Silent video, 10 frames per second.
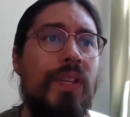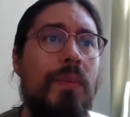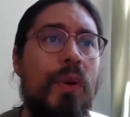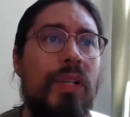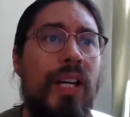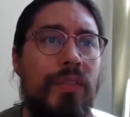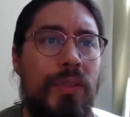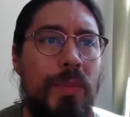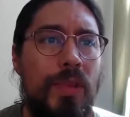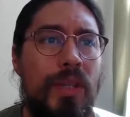If you feel
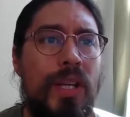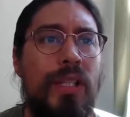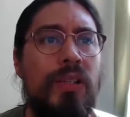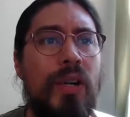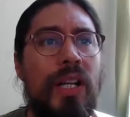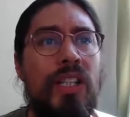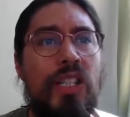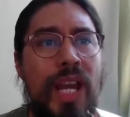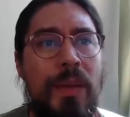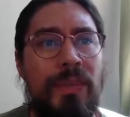more comfortable
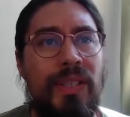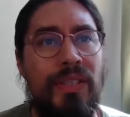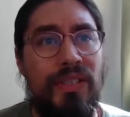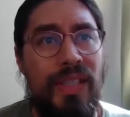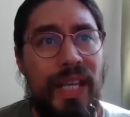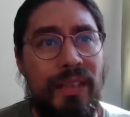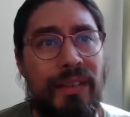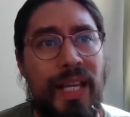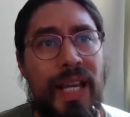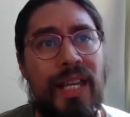drawing shapes than
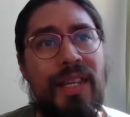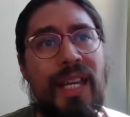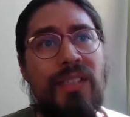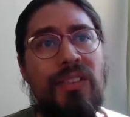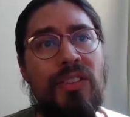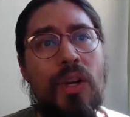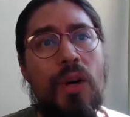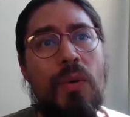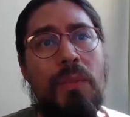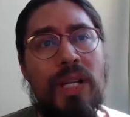sticks, then
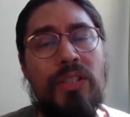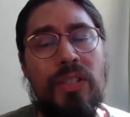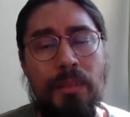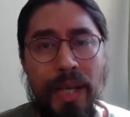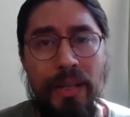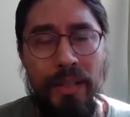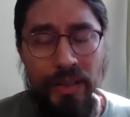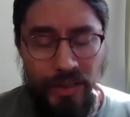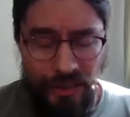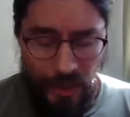so much the
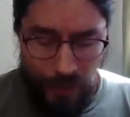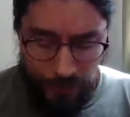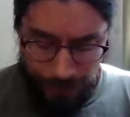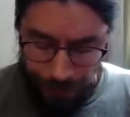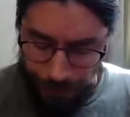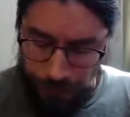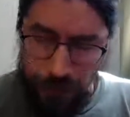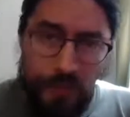better. So